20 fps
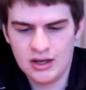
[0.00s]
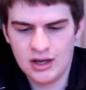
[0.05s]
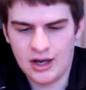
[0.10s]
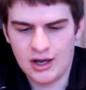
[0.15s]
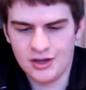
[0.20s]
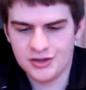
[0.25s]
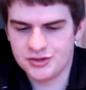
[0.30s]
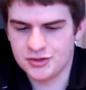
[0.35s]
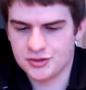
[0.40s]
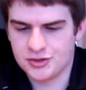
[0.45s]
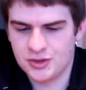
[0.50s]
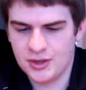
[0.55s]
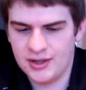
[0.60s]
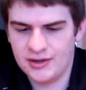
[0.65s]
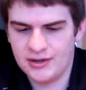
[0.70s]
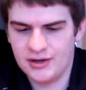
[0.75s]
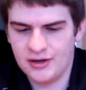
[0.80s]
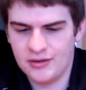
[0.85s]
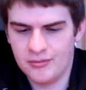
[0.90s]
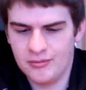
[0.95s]
I also tried
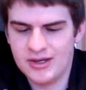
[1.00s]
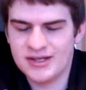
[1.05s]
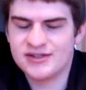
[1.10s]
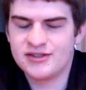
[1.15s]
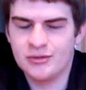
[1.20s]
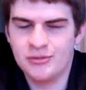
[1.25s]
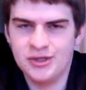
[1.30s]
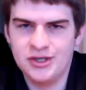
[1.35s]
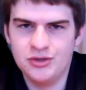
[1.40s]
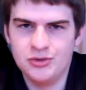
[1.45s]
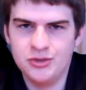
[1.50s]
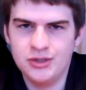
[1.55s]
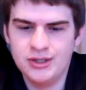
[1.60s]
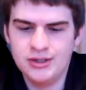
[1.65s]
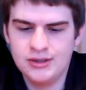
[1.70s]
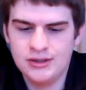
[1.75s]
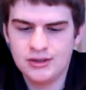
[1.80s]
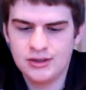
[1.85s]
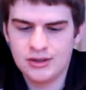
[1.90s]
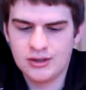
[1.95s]
their Messe de
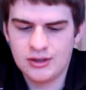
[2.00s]
Minuit,